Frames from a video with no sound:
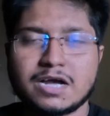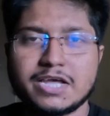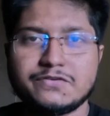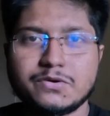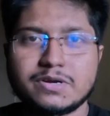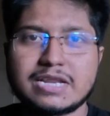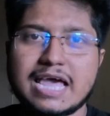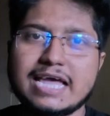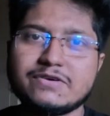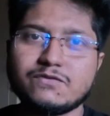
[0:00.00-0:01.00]
Hi everyone,
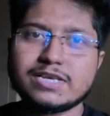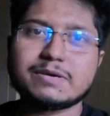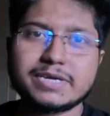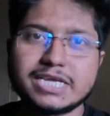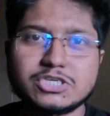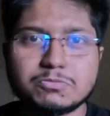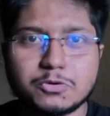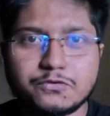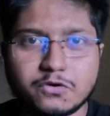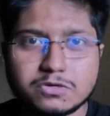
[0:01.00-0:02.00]
and welcome again to
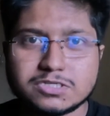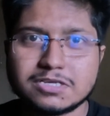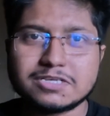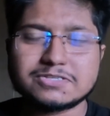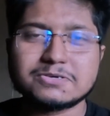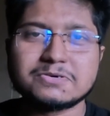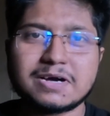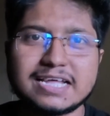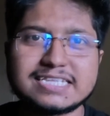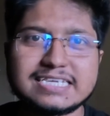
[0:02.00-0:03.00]
Brute Force.
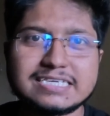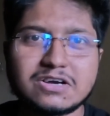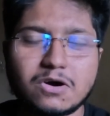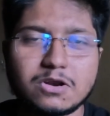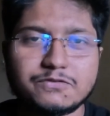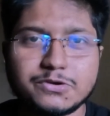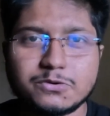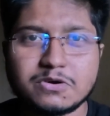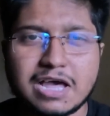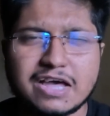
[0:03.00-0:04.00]
So I think all of
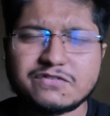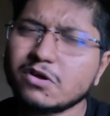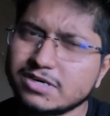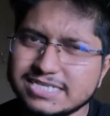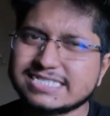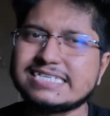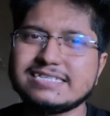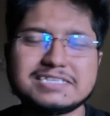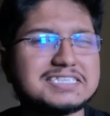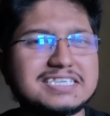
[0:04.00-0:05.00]
you have already
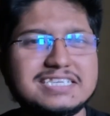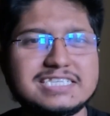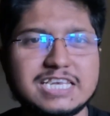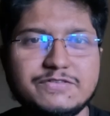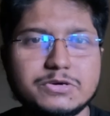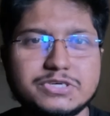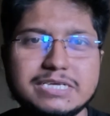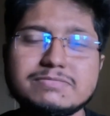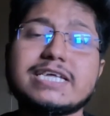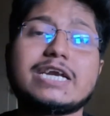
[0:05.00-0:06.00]
seen the series Live Your
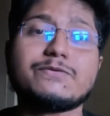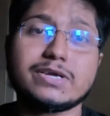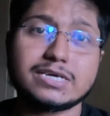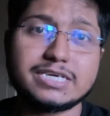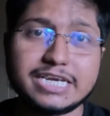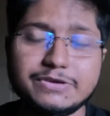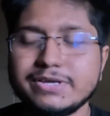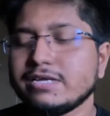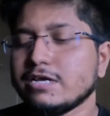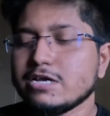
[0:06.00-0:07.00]
Dreams that we are
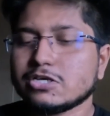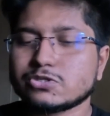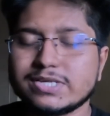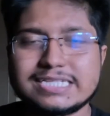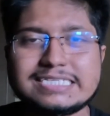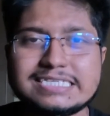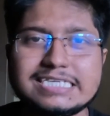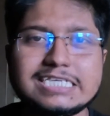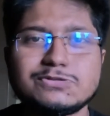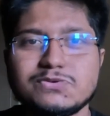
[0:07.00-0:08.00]
continuing. So in this
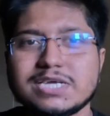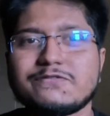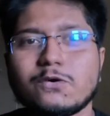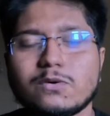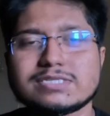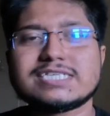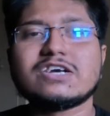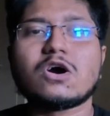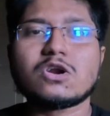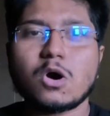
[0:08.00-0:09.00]
series, we are
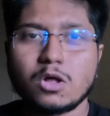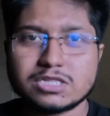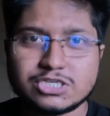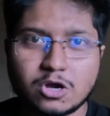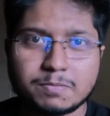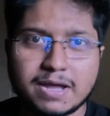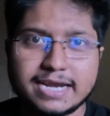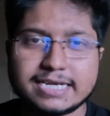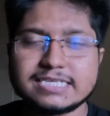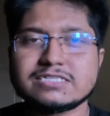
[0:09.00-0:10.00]
focusing on all the top
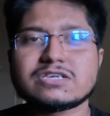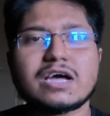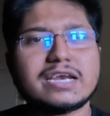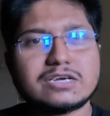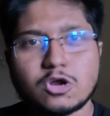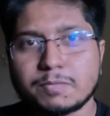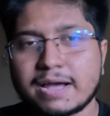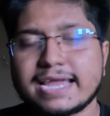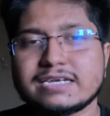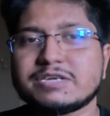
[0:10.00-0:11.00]
IITs and top
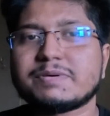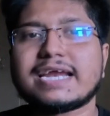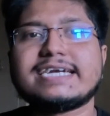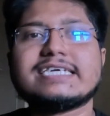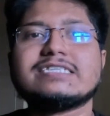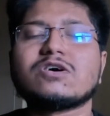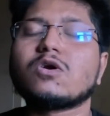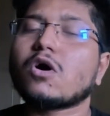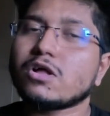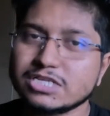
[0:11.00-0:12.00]
IIITs,
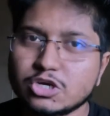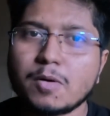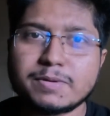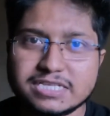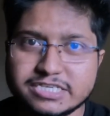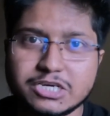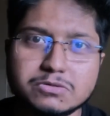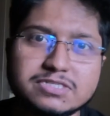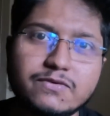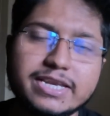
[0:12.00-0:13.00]
on all the top
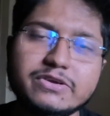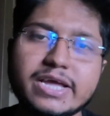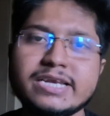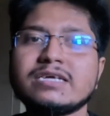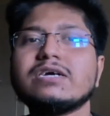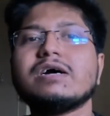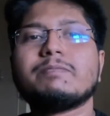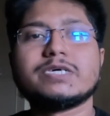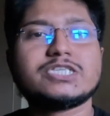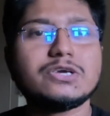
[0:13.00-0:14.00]
institutes where you can
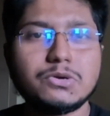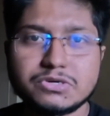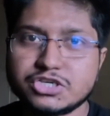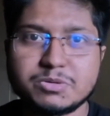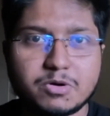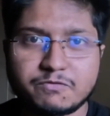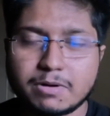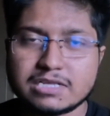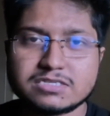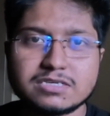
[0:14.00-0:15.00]
pursue your dream of
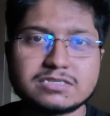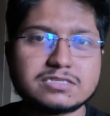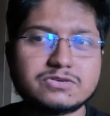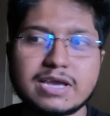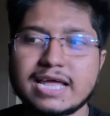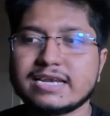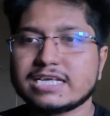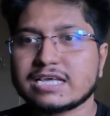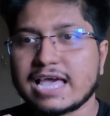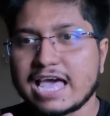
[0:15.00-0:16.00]
masters. You
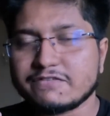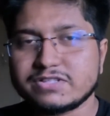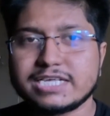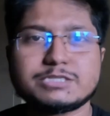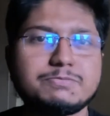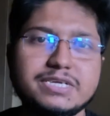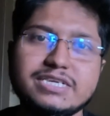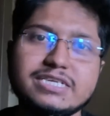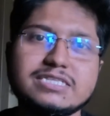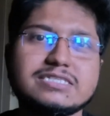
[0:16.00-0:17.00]
can have the
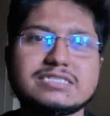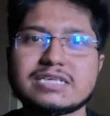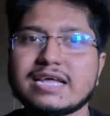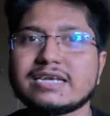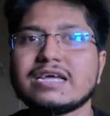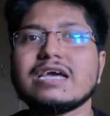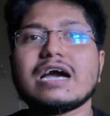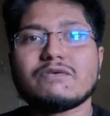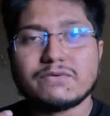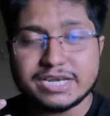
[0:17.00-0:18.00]
experience and
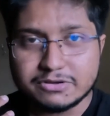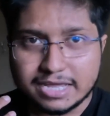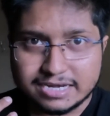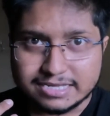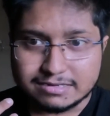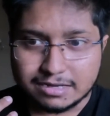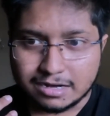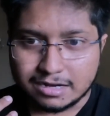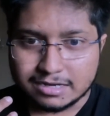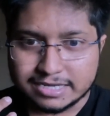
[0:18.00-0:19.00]
where you can
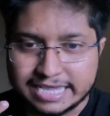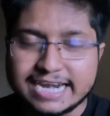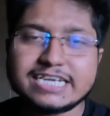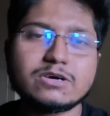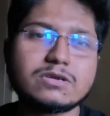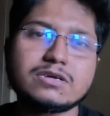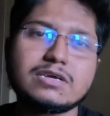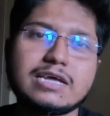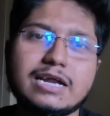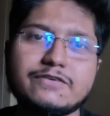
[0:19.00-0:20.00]
get your
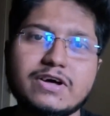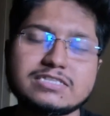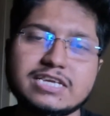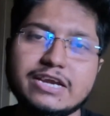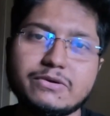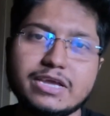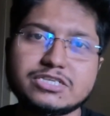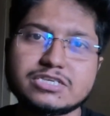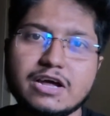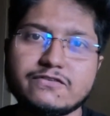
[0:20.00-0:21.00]
advanced
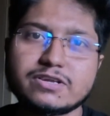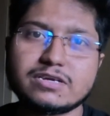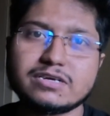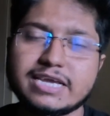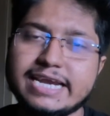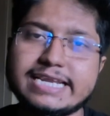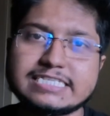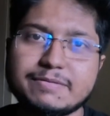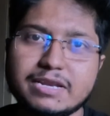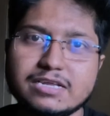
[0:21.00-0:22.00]
education after GATE
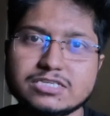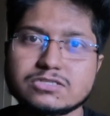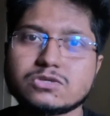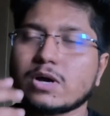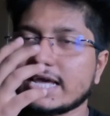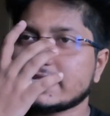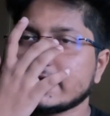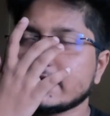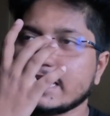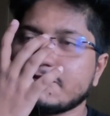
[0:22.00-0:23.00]
examination. So I
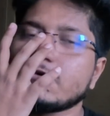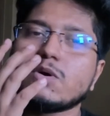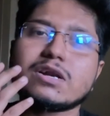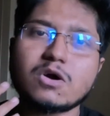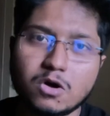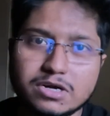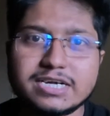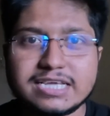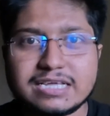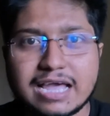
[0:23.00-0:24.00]
think if you are
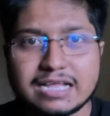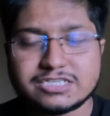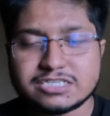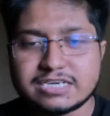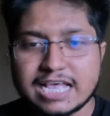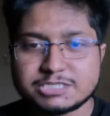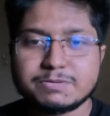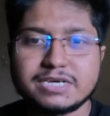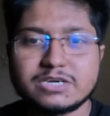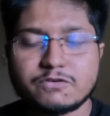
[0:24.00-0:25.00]
already just an
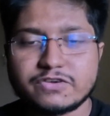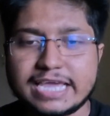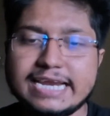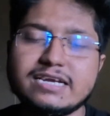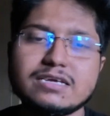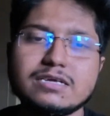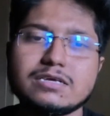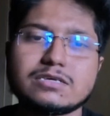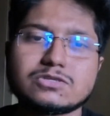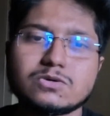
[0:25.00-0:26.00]
aspirant of GATE,
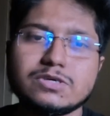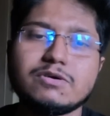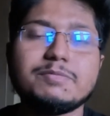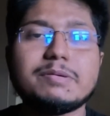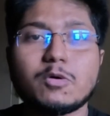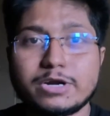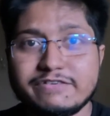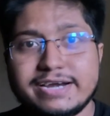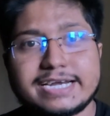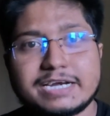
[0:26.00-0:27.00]
so you will be
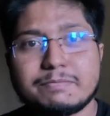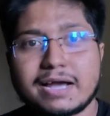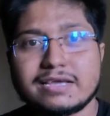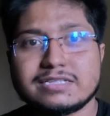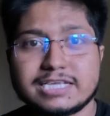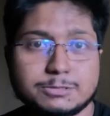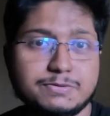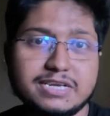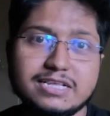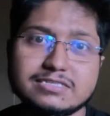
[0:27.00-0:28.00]
motivated by the
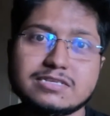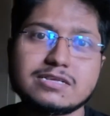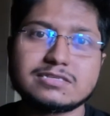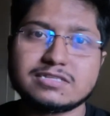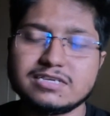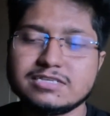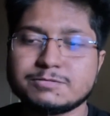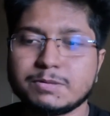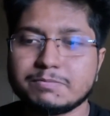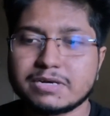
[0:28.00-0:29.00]
experiences
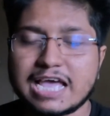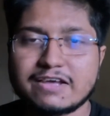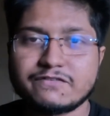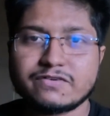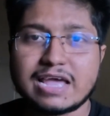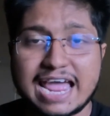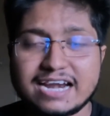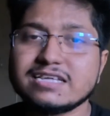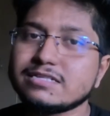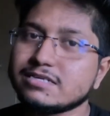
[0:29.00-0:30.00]
these people have
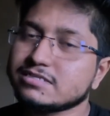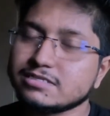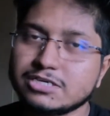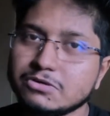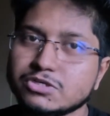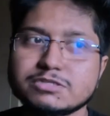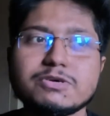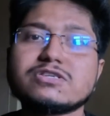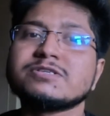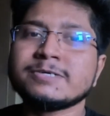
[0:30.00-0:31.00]
had in these institutions,
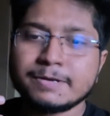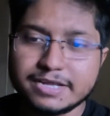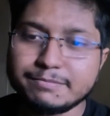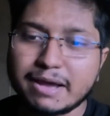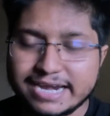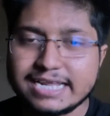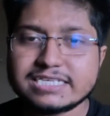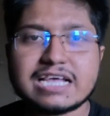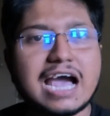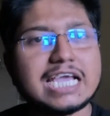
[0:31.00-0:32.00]
because in my
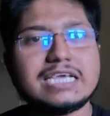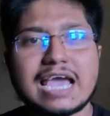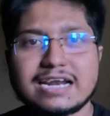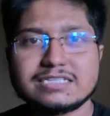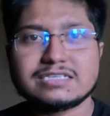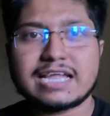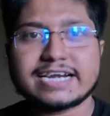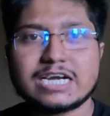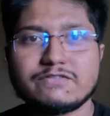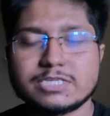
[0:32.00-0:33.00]
days, I had
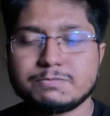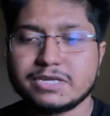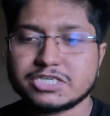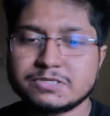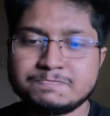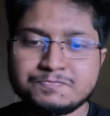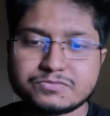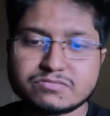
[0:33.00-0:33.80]
that kind of inspiration.